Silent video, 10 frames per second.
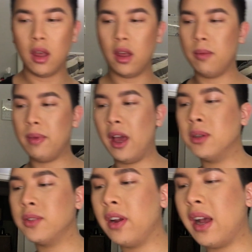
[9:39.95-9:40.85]
Um, I
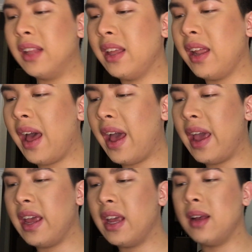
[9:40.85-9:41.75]
almost forgot that
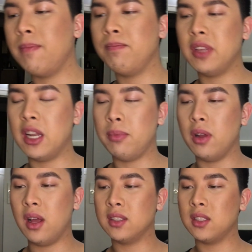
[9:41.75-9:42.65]
I need to put
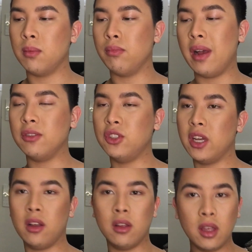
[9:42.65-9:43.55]
on some brow
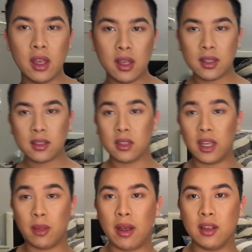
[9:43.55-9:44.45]
gel to lay
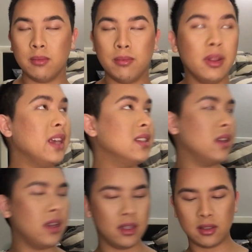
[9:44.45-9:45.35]
the brows in place.
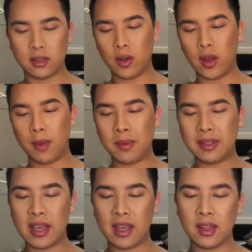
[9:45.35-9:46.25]
And so I'm gonna be
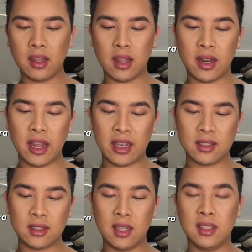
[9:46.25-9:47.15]
taking the
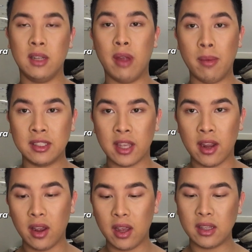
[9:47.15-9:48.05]
NYX Tinted Brow
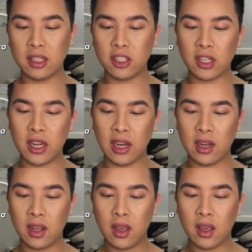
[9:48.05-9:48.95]
Mascara in the shade
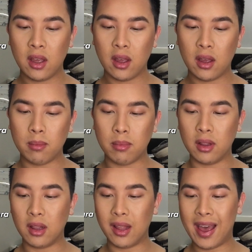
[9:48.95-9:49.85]

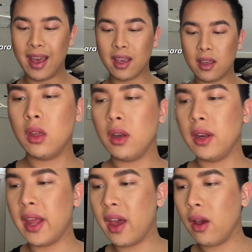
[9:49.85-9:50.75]
black.
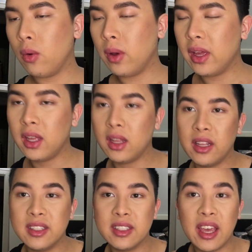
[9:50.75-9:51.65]
Now,
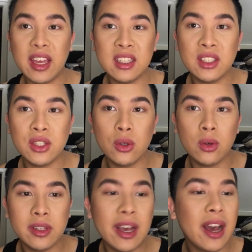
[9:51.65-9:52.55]
let's get into the